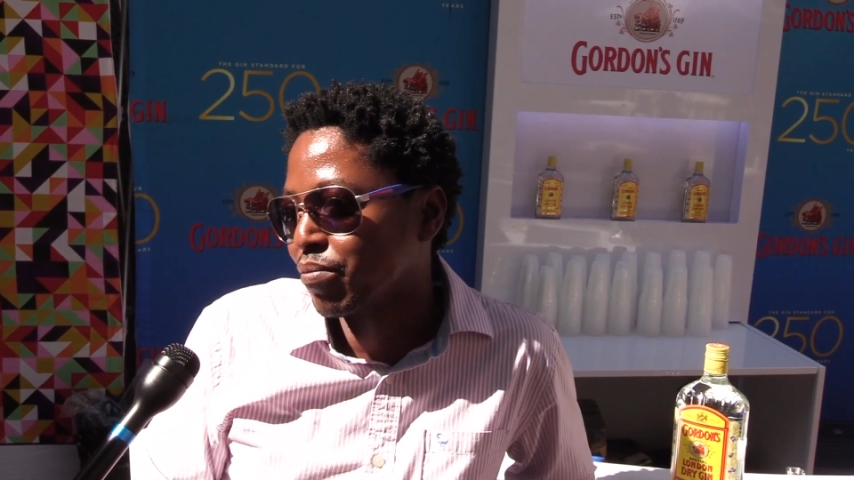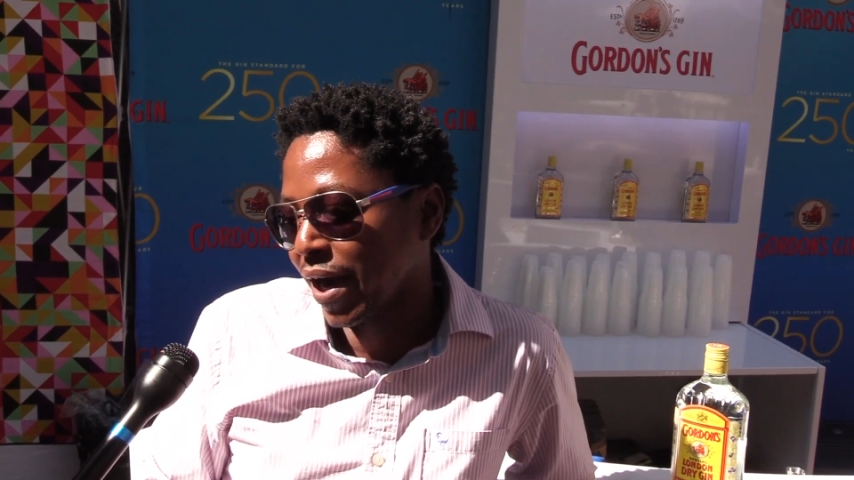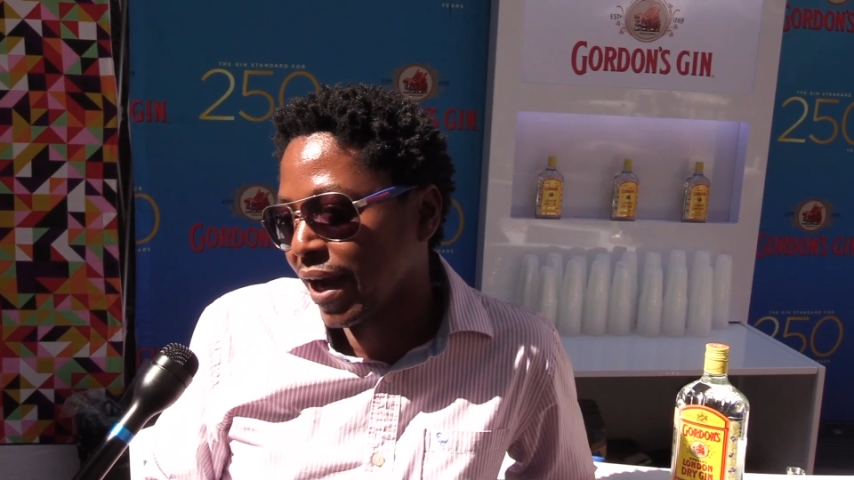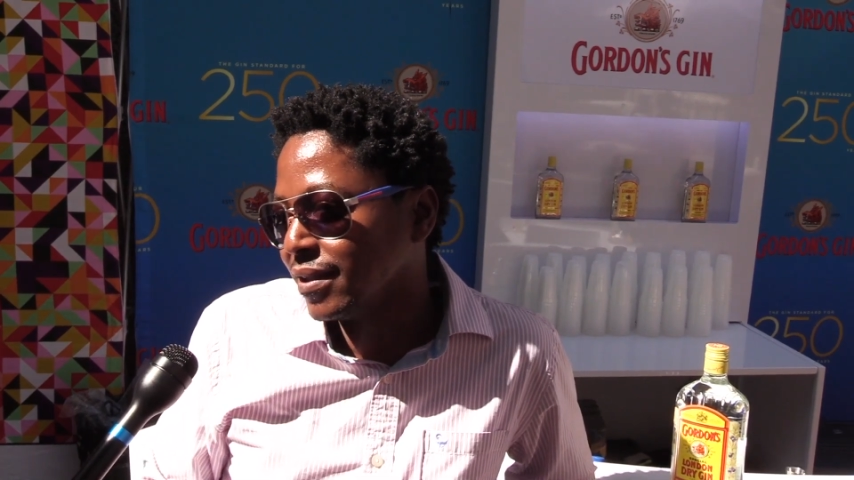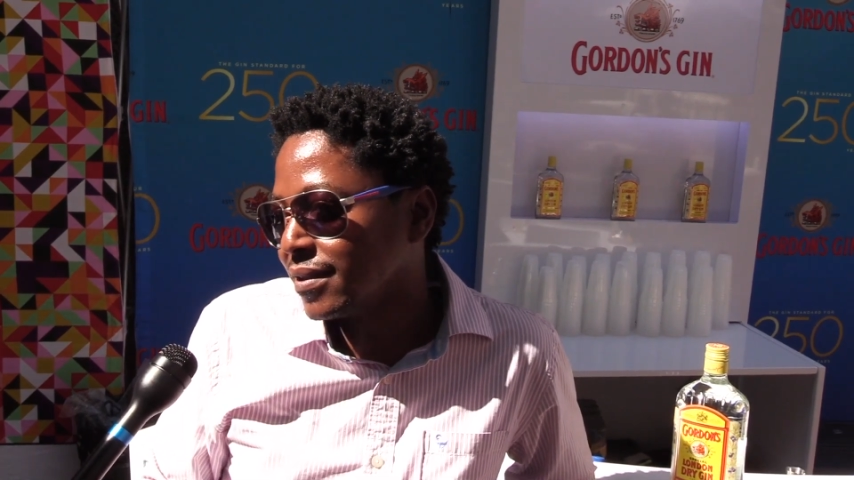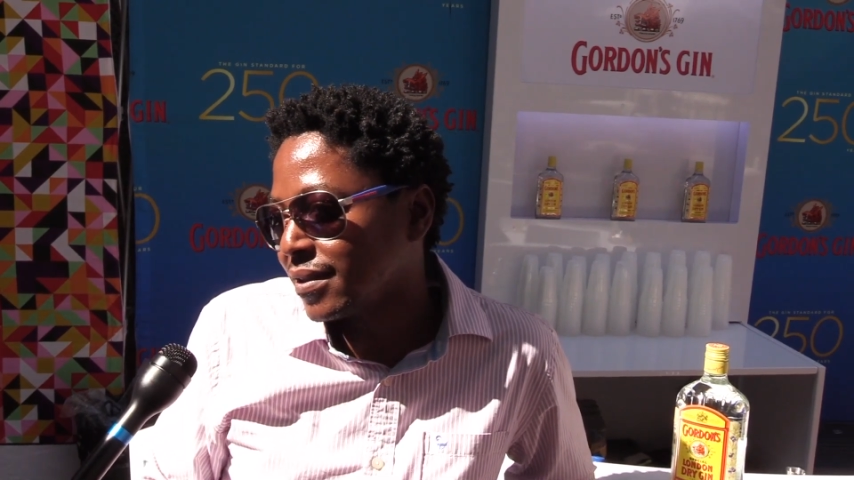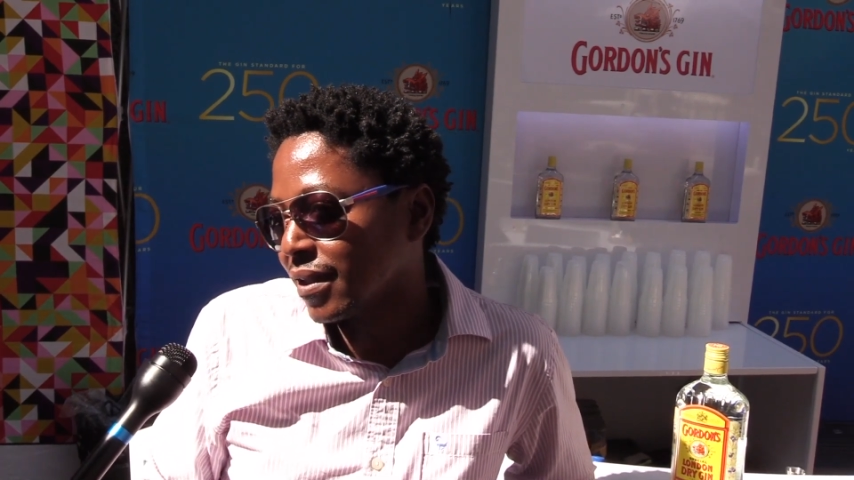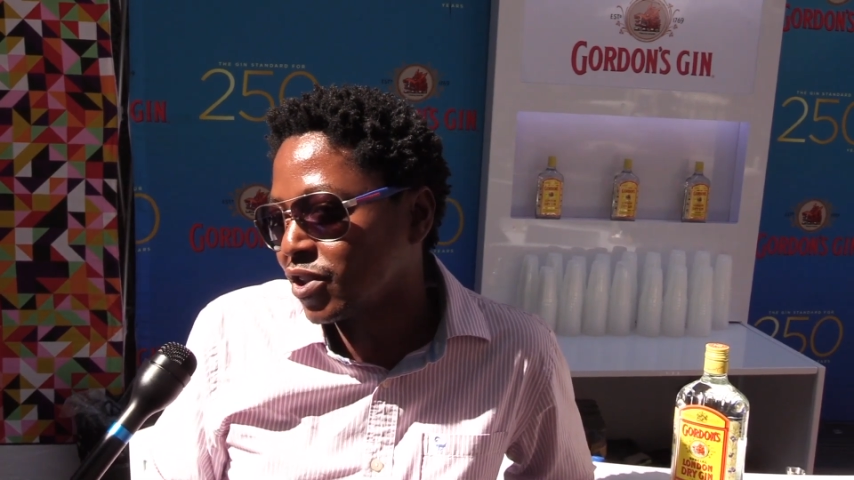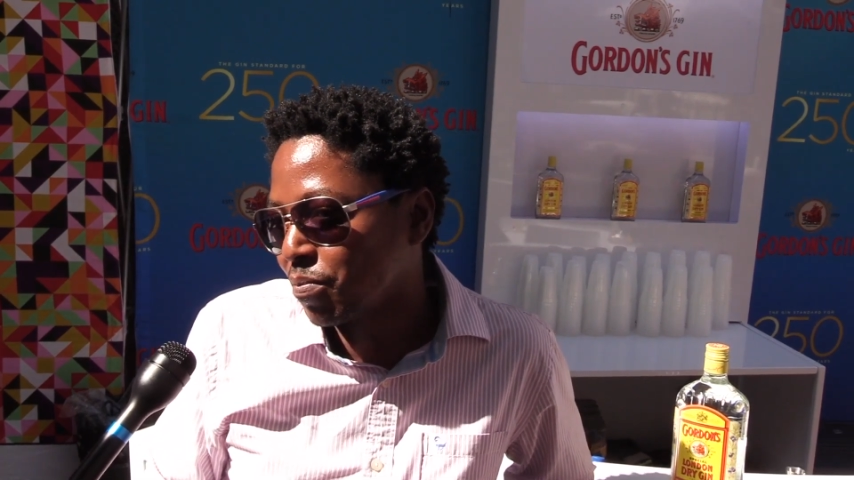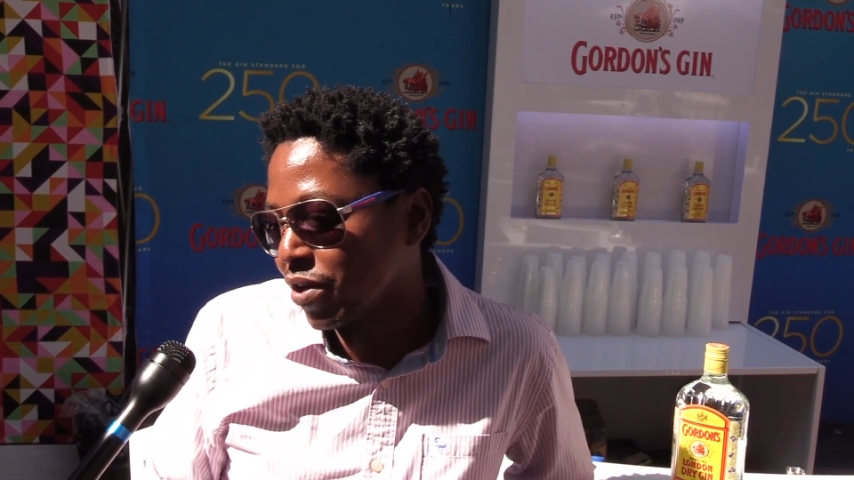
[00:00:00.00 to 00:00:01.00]
brands,
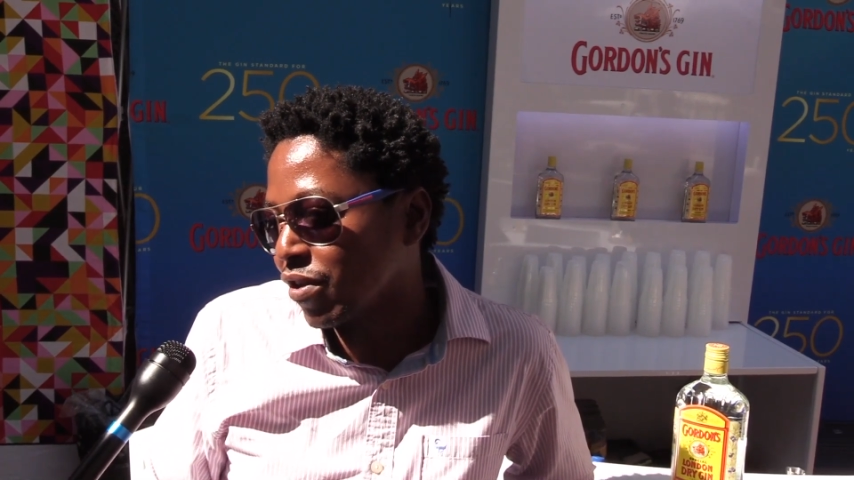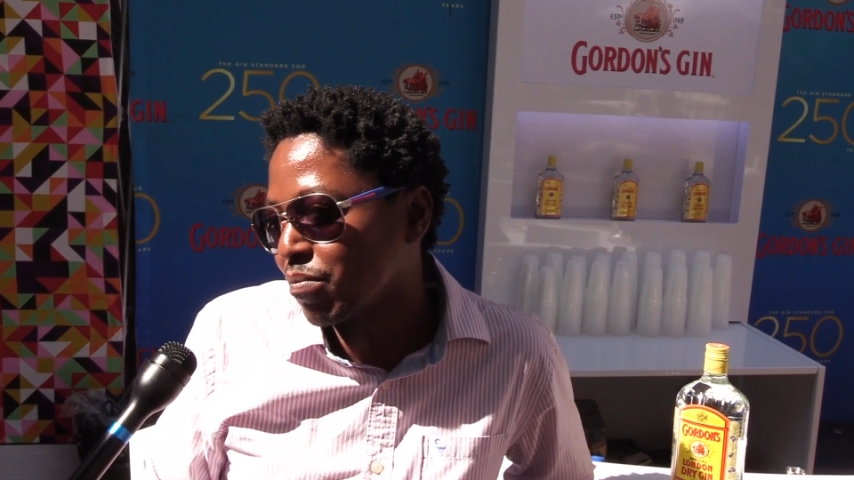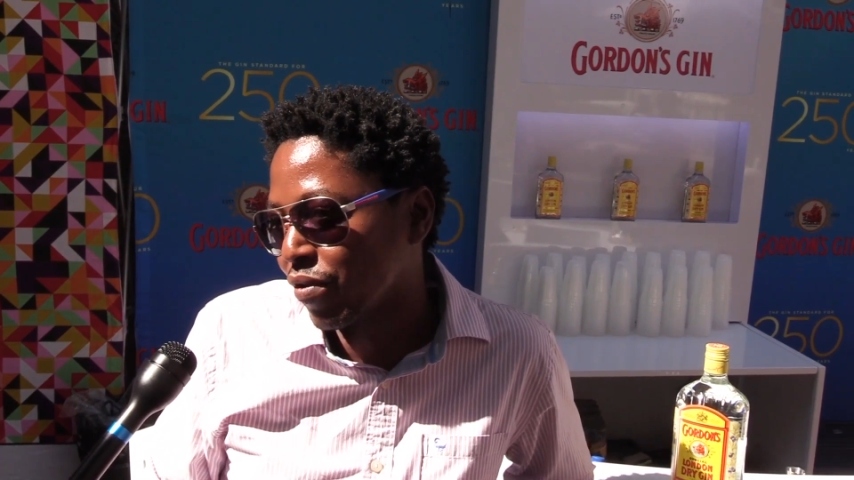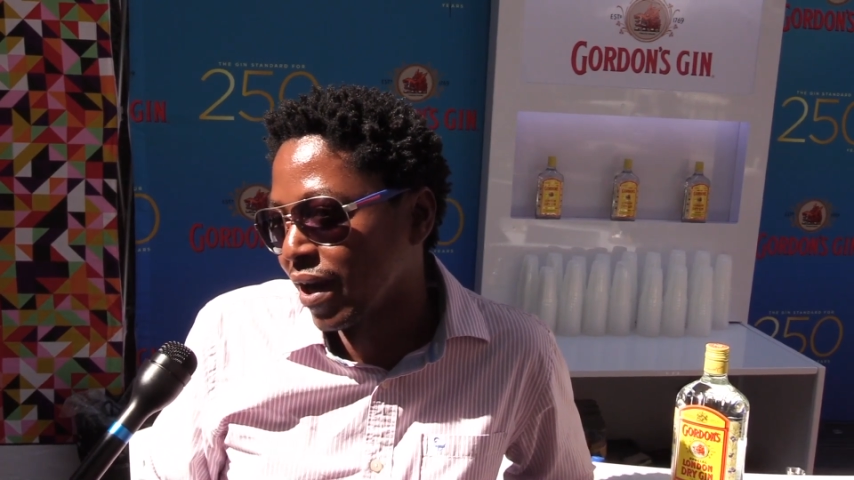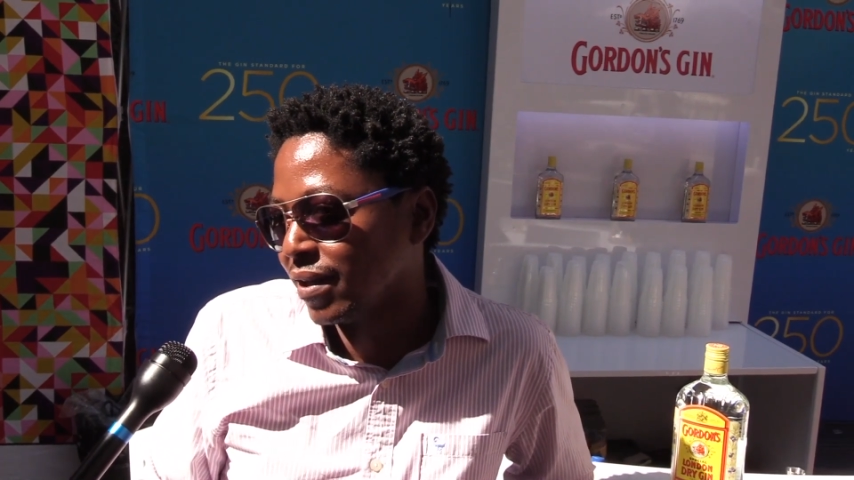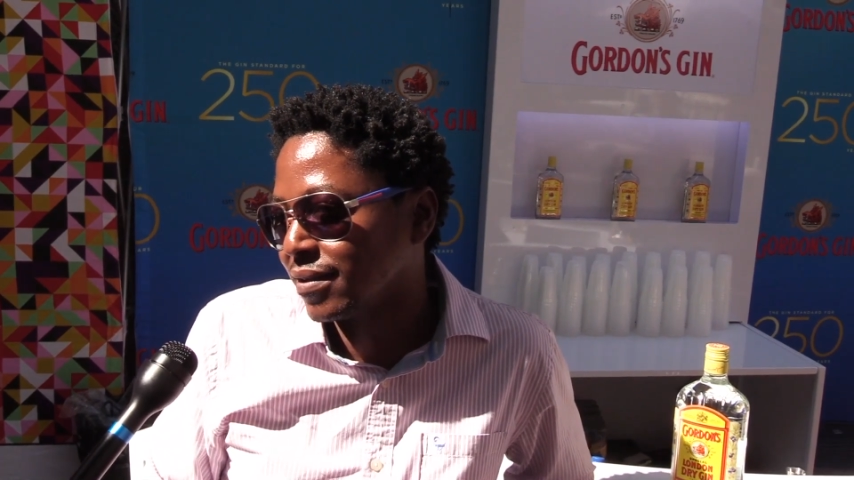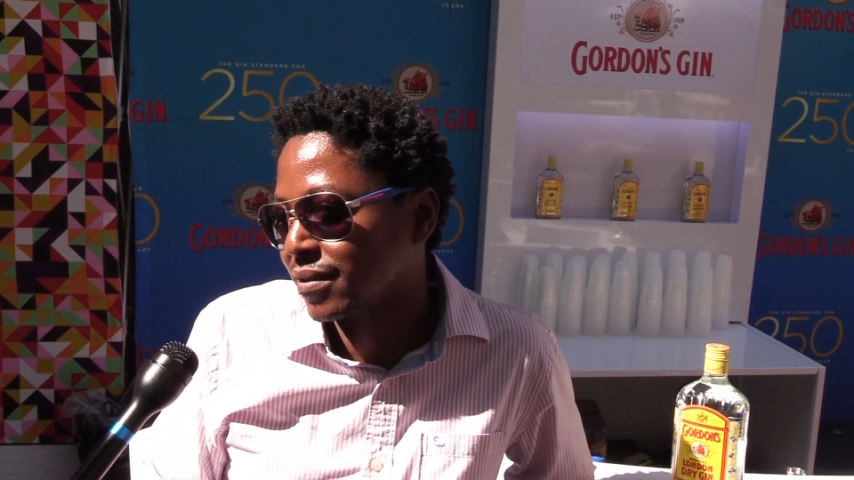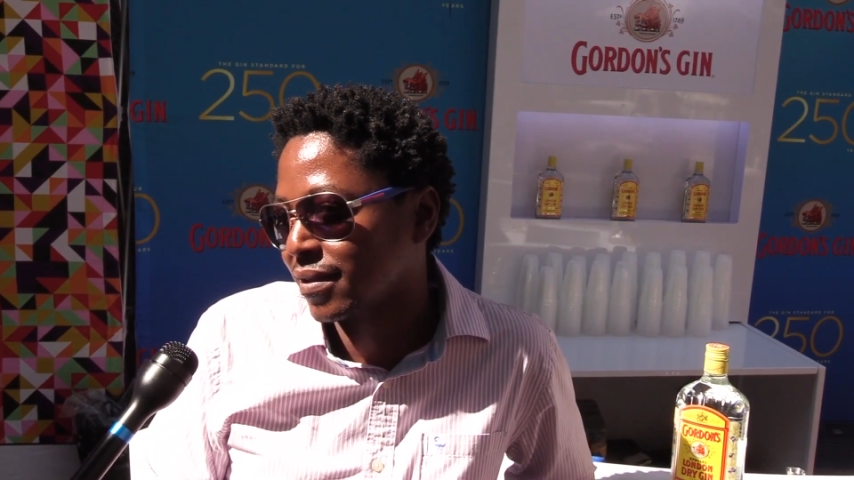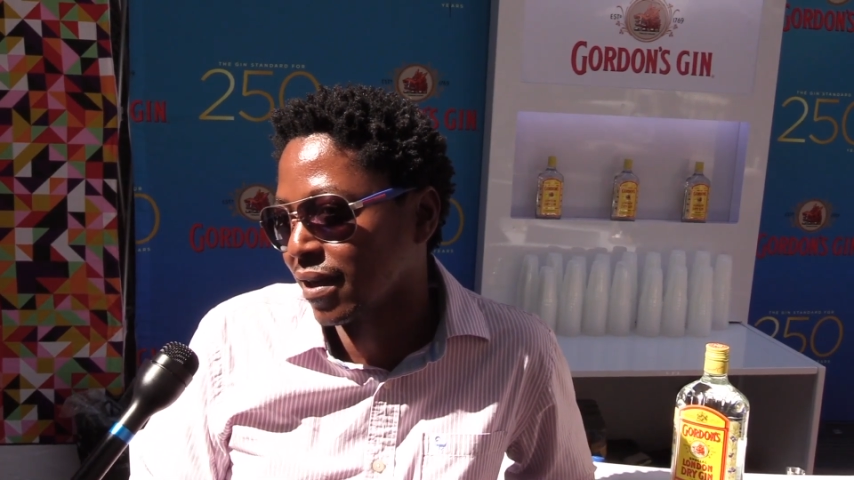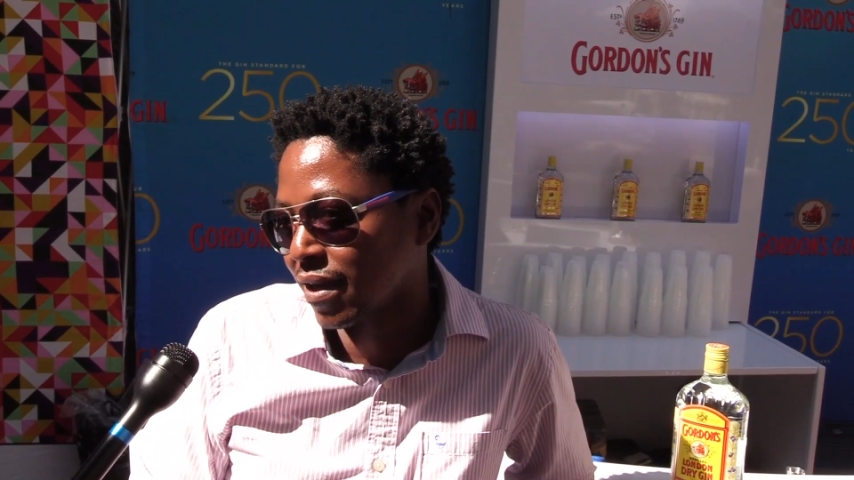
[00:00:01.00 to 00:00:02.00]
spirit
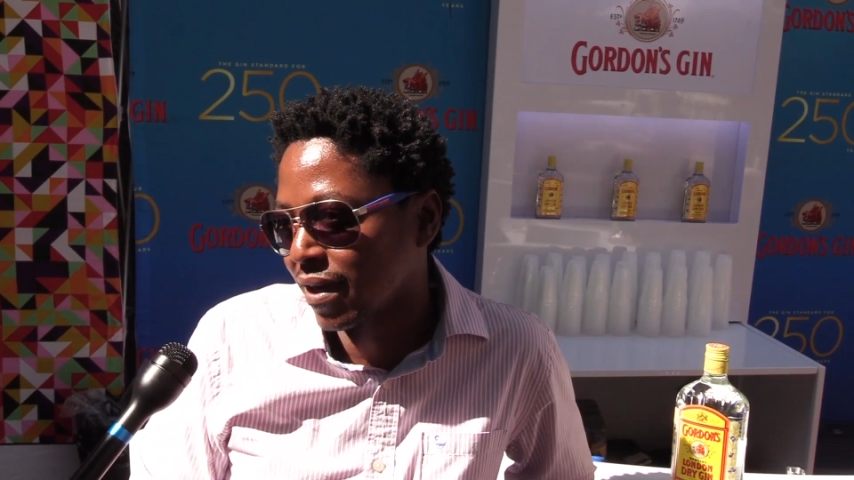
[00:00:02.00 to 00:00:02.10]
brands